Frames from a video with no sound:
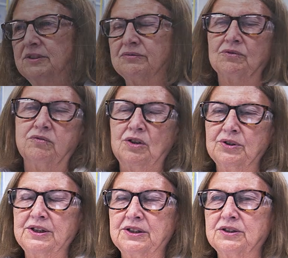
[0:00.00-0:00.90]
different flow
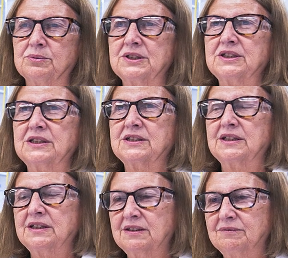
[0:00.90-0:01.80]
characteristics.
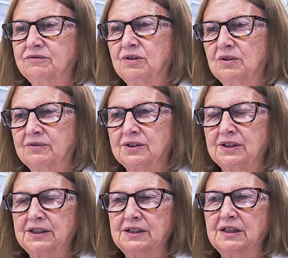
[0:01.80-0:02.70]
They can flow
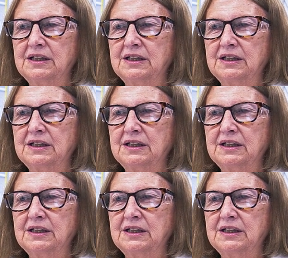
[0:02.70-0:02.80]
very